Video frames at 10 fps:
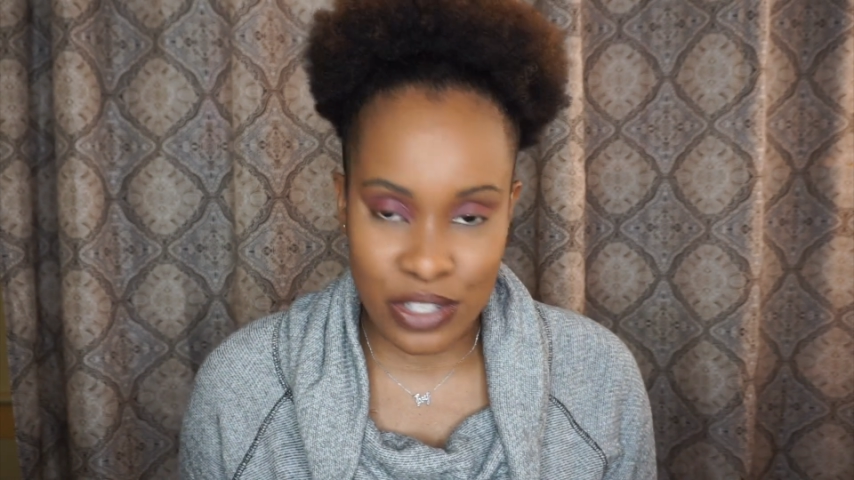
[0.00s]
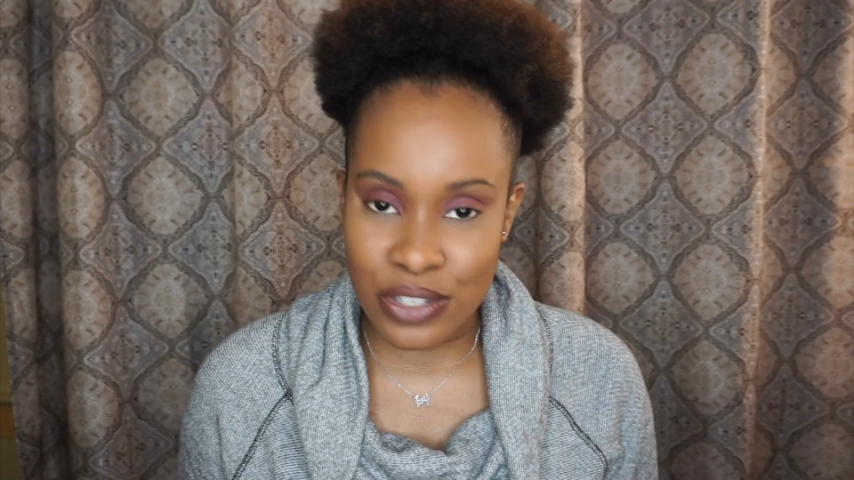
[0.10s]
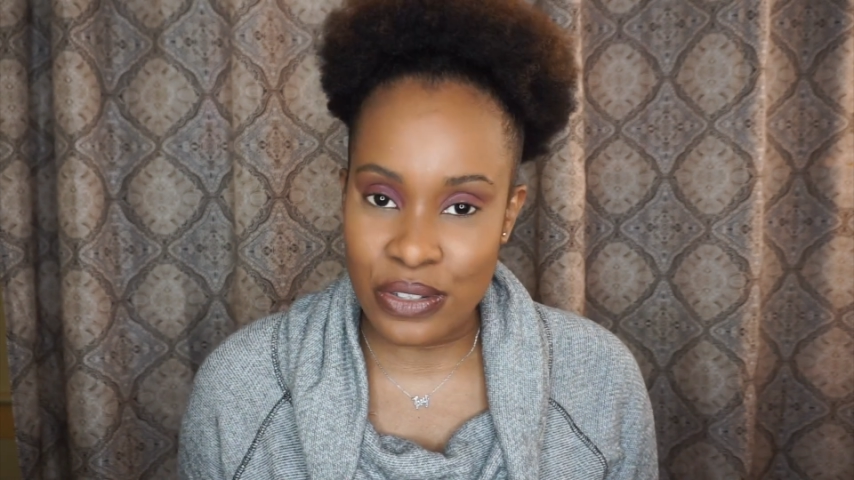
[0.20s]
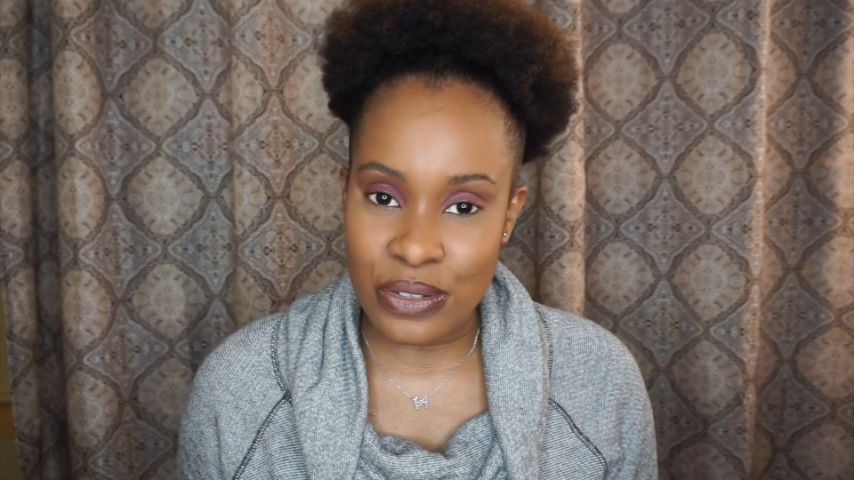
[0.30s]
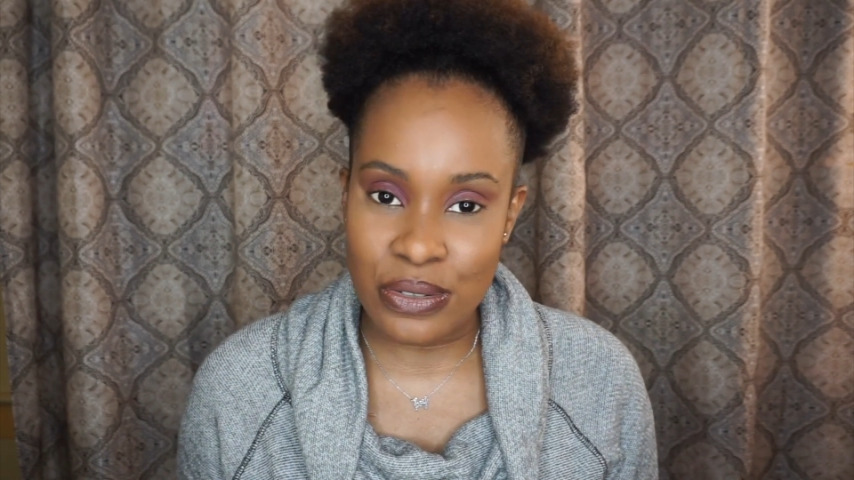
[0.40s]

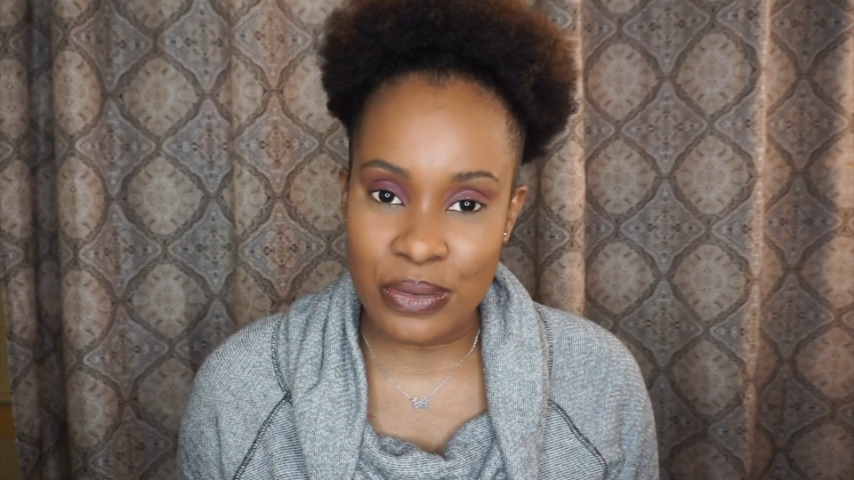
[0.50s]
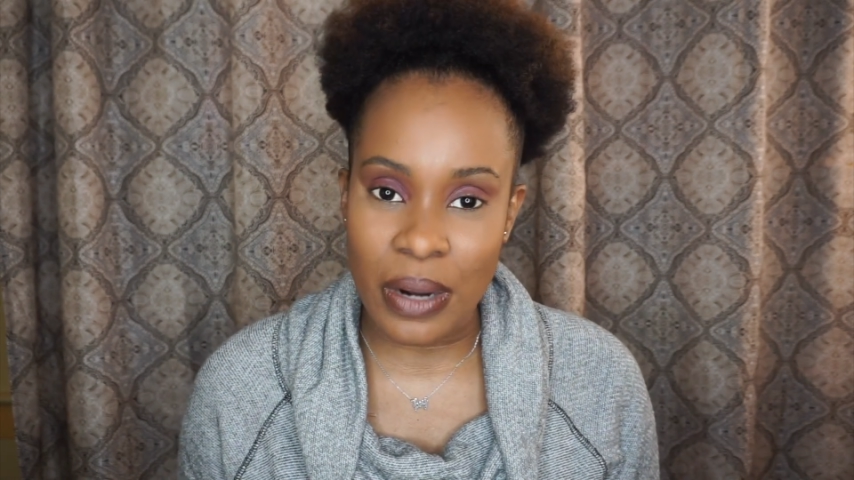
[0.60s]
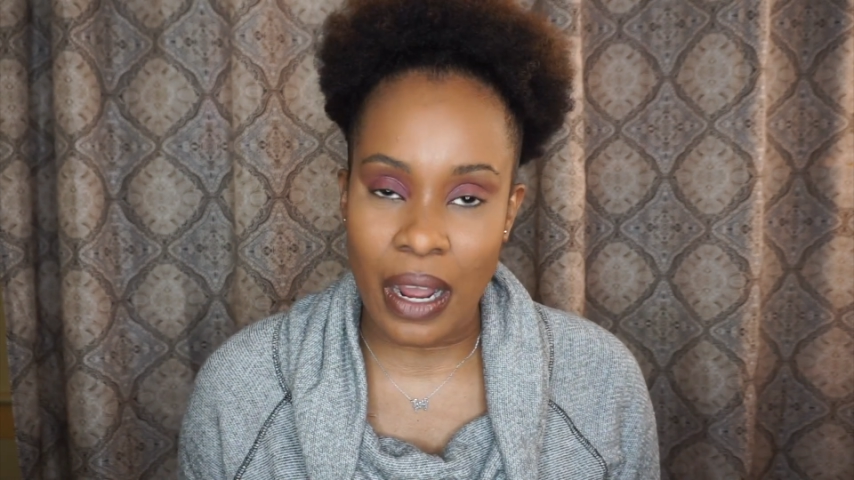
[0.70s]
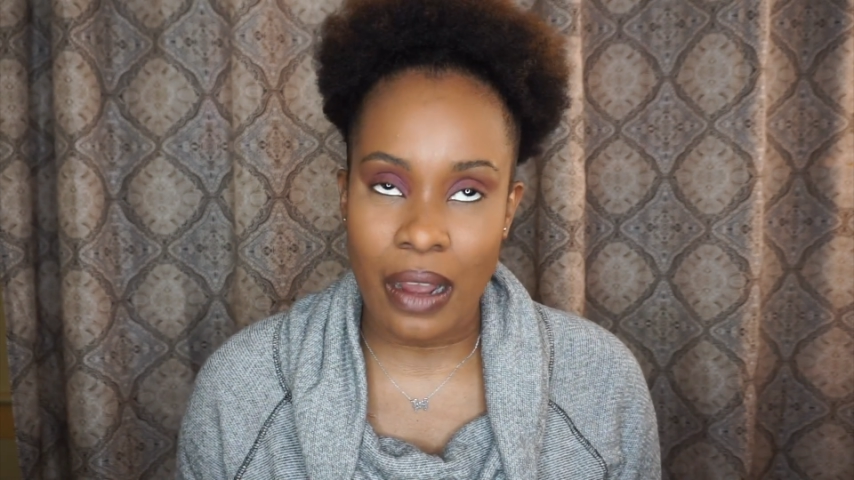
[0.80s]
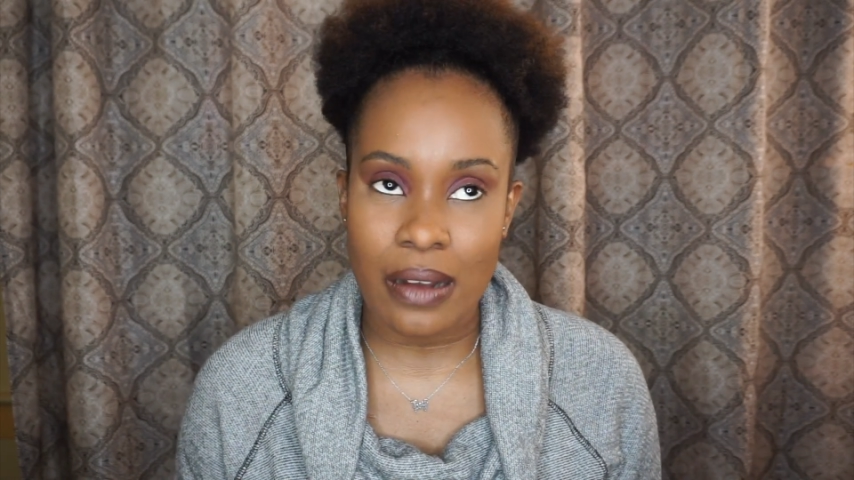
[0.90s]
to
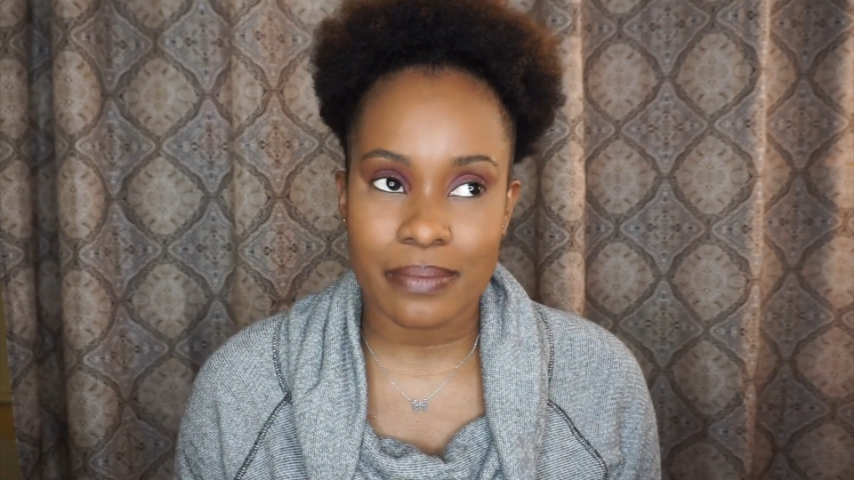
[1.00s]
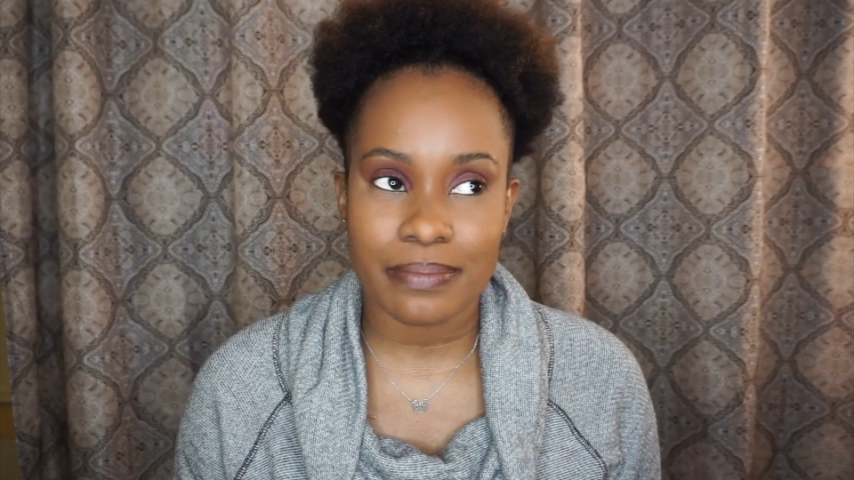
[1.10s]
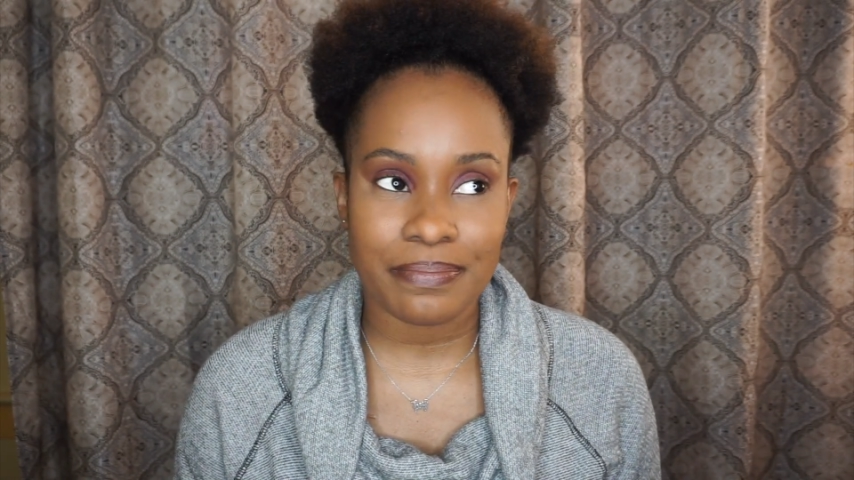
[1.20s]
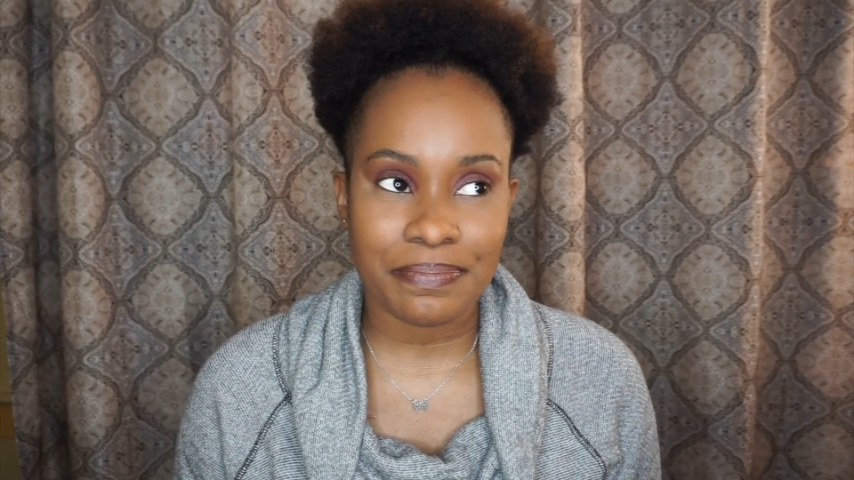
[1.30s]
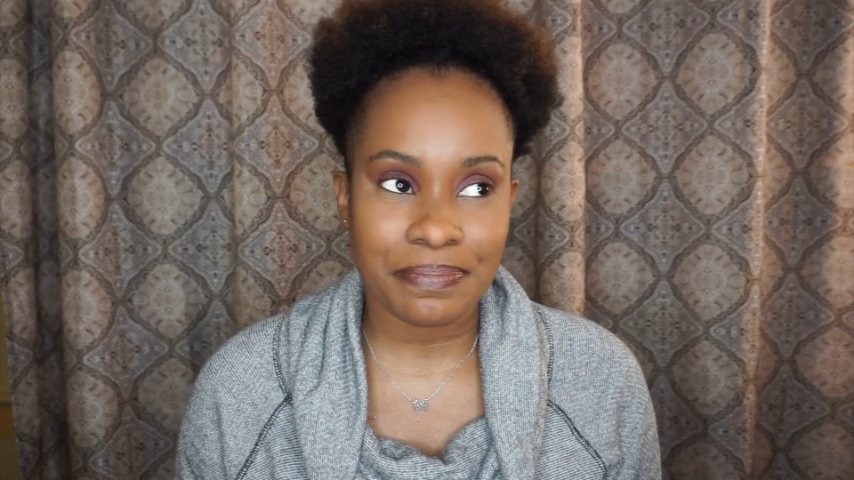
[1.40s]
um,